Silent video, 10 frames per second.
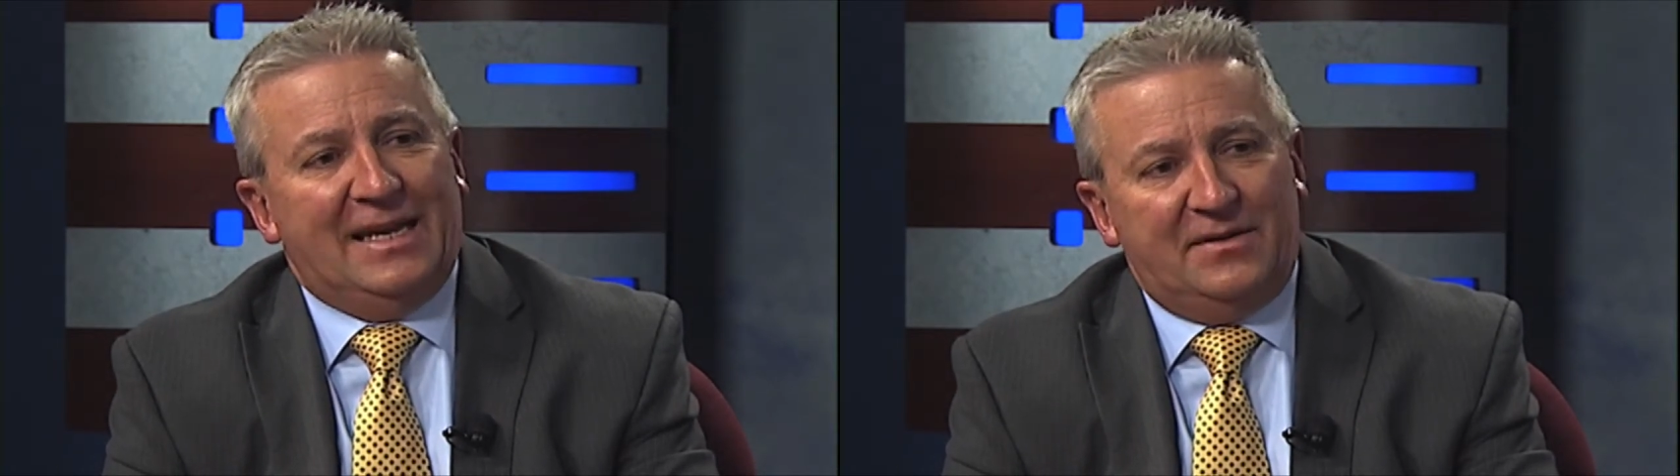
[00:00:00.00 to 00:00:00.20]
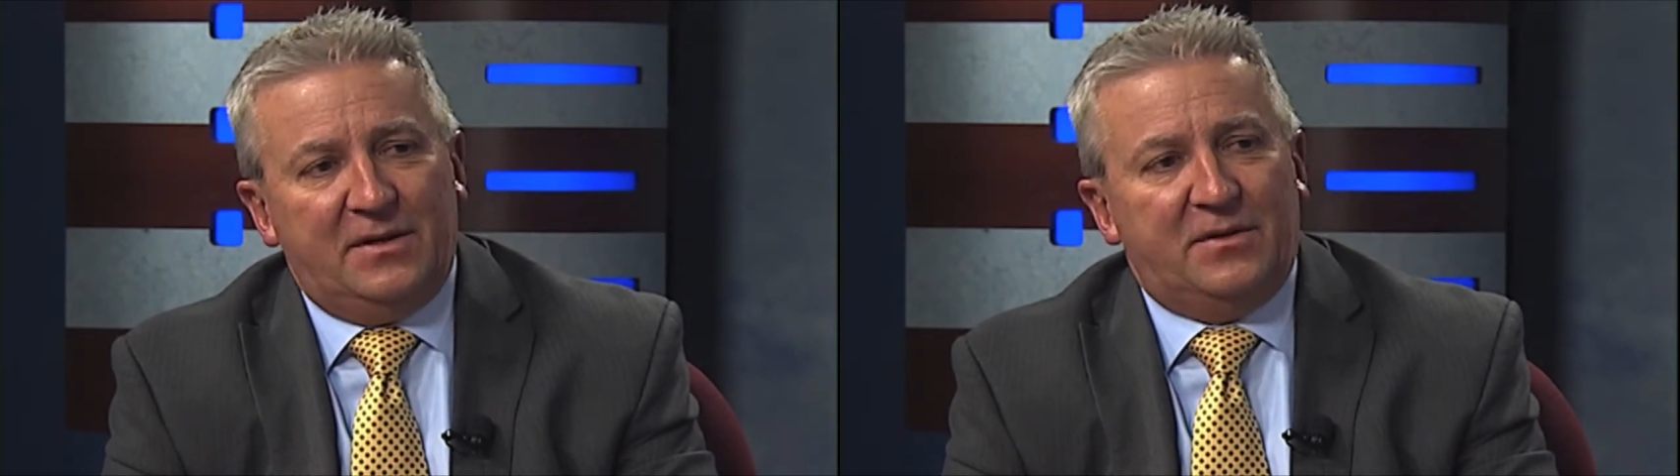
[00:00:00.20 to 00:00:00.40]

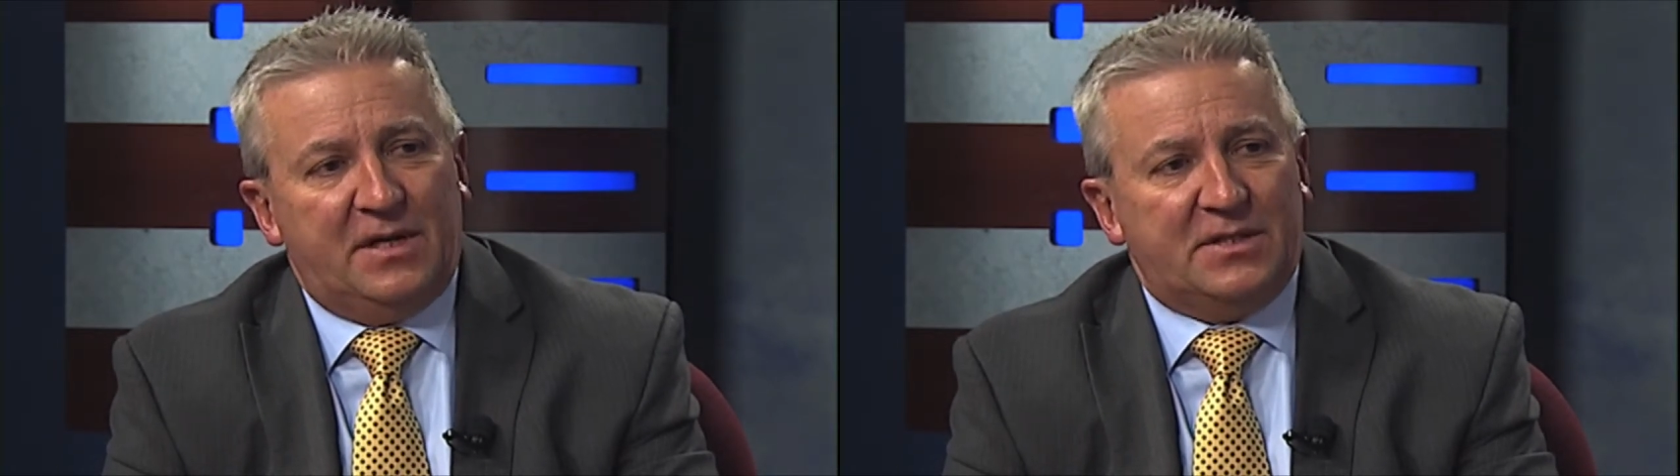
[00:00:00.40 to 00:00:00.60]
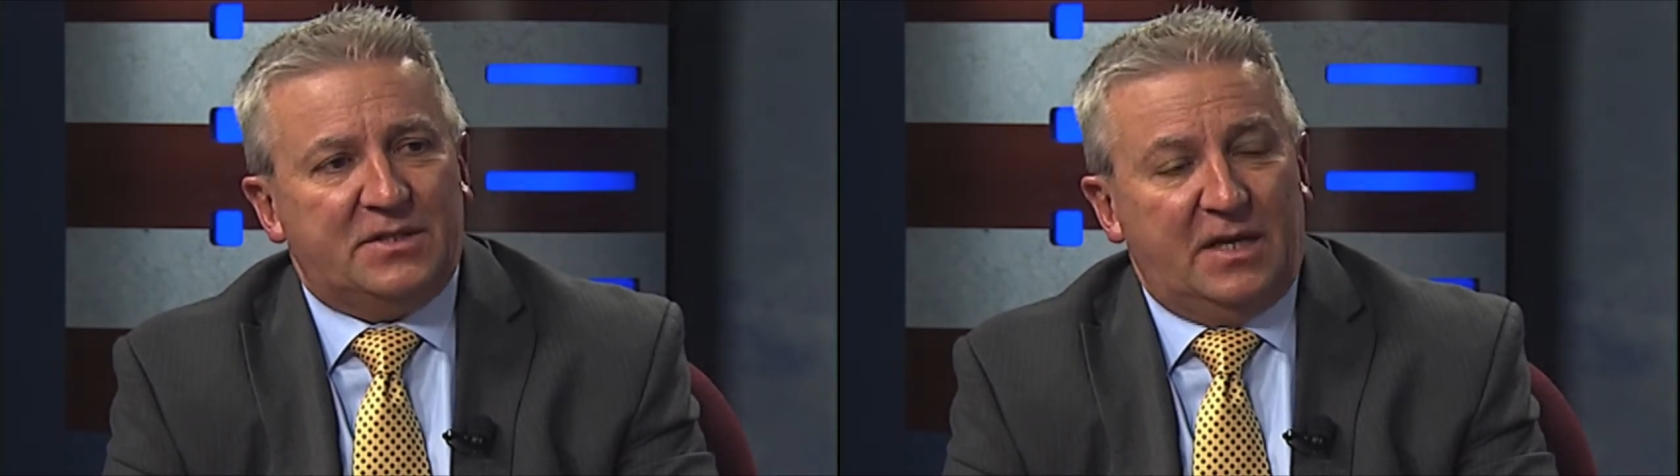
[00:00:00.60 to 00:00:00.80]
into
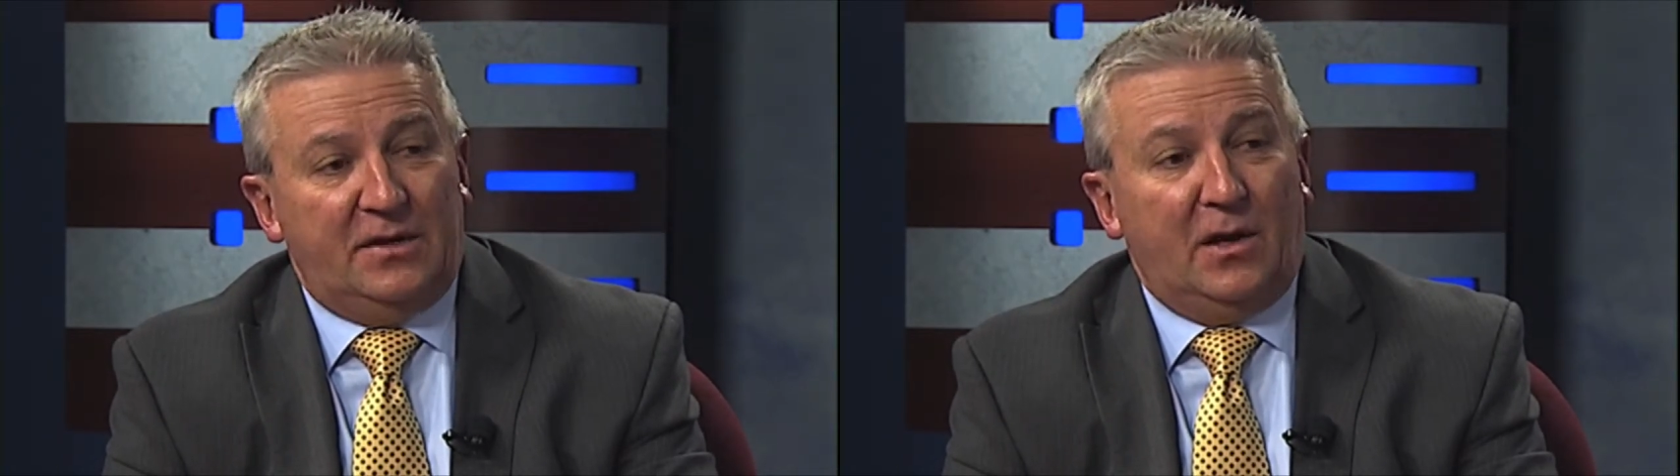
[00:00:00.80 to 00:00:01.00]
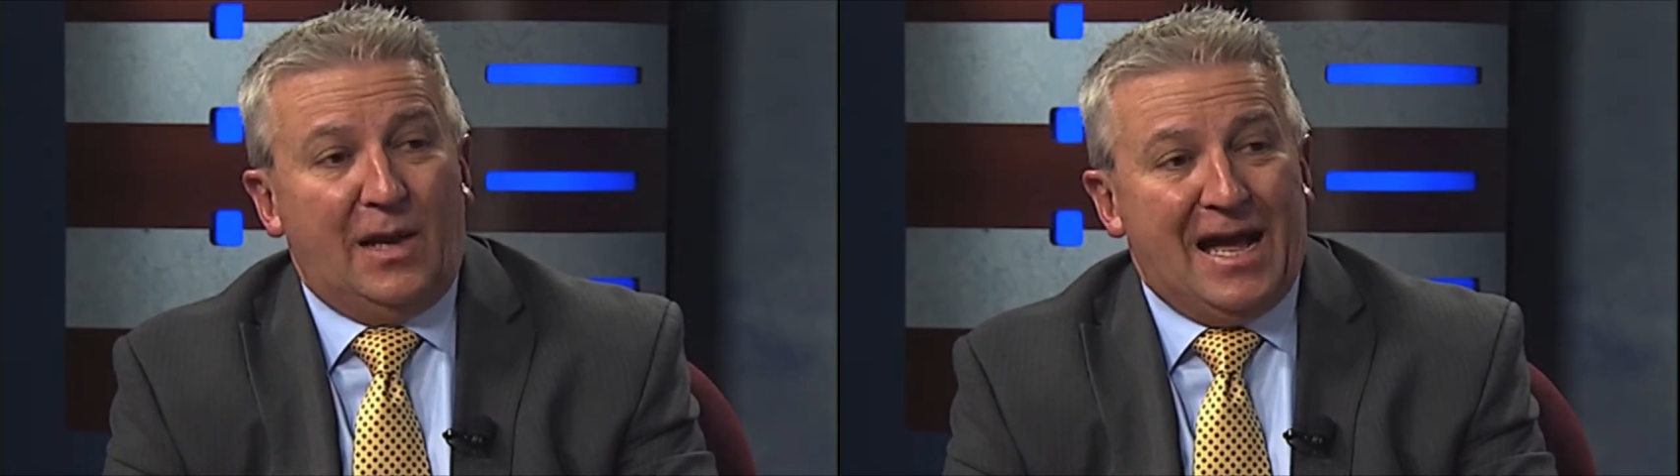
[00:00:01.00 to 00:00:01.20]
this
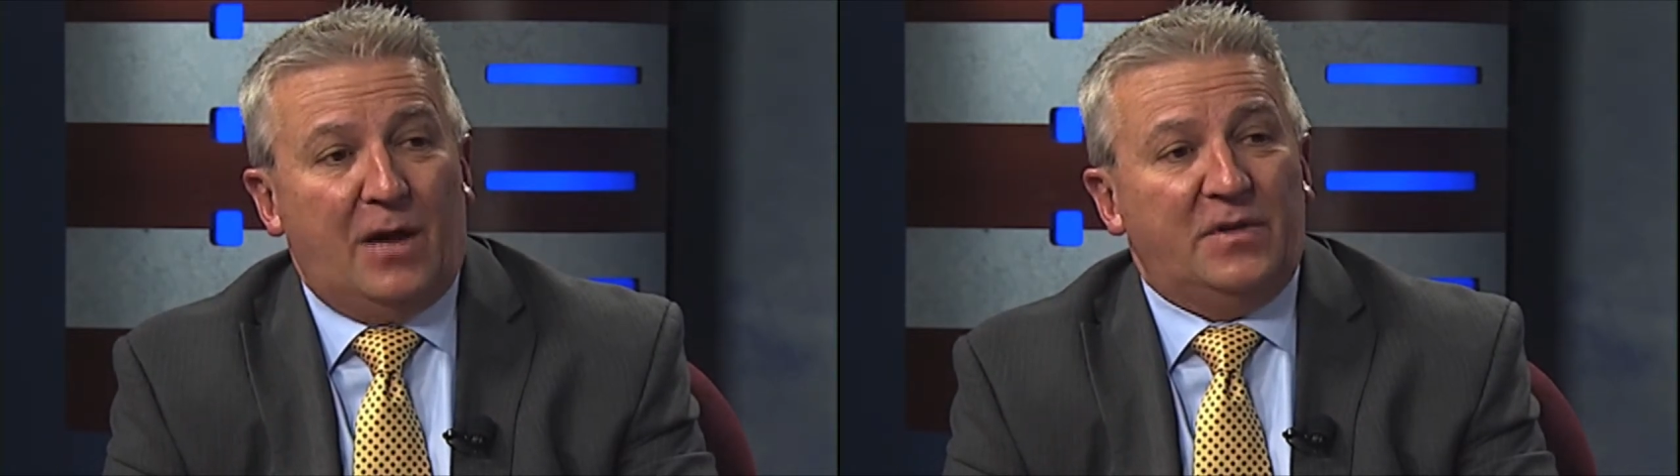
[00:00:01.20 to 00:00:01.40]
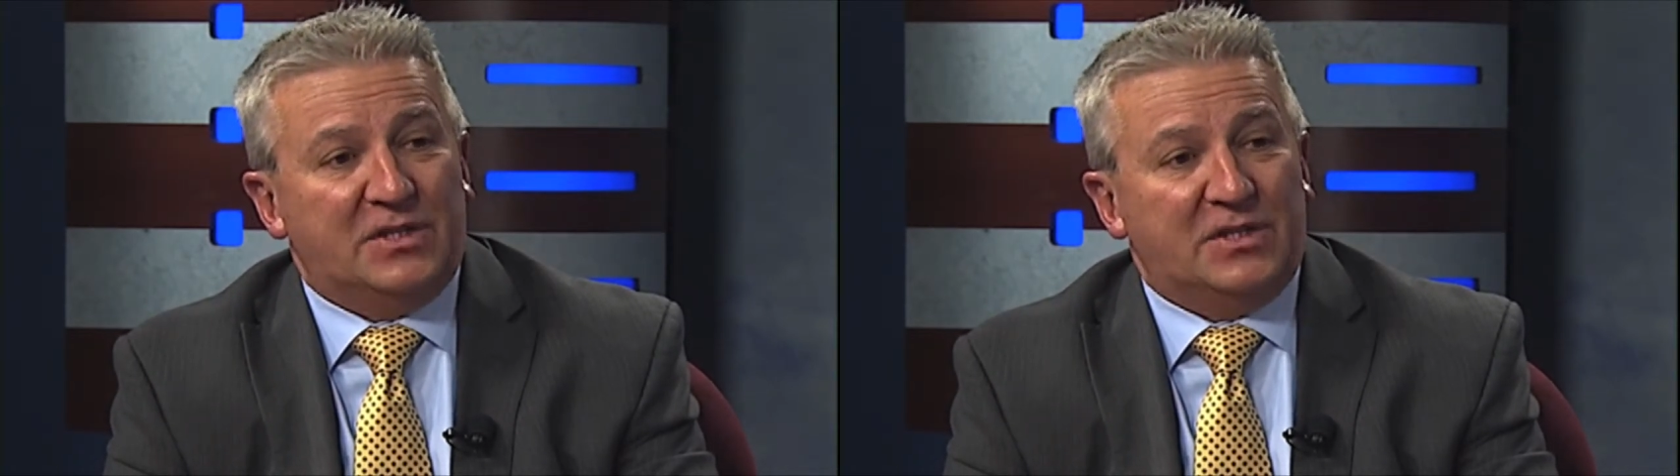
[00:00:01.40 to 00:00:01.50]
and allow